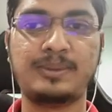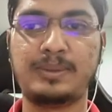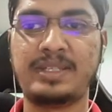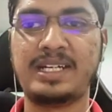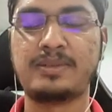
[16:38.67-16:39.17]

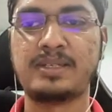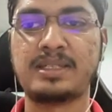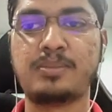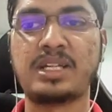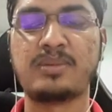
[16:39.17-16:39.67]
so that's why
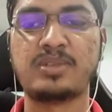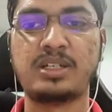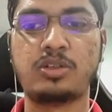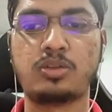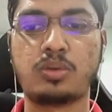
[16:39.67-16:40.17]
sometimes
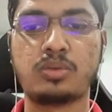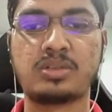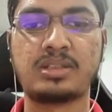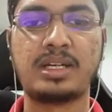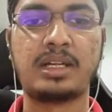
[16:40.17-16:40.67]
it
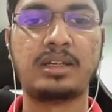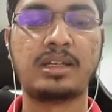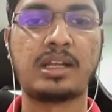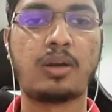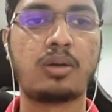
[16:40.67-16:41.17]
throws that
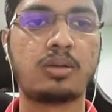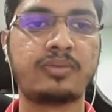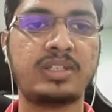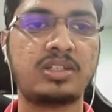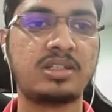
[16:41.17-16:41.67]
there are a lot
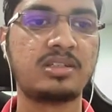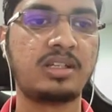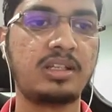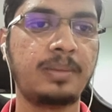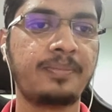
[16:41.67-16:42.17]
of sessions
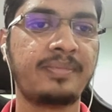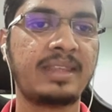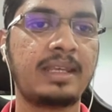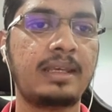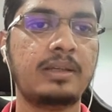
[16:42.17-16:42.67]
running.
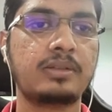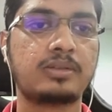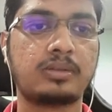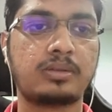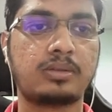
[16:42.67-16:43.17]

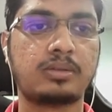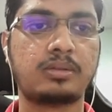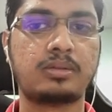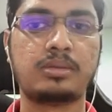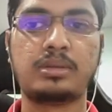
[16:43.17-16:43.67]

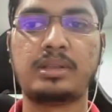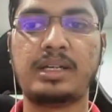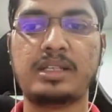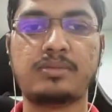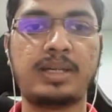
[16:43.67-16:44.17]
So
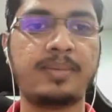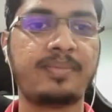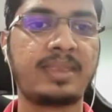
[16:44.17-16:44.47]
that is why.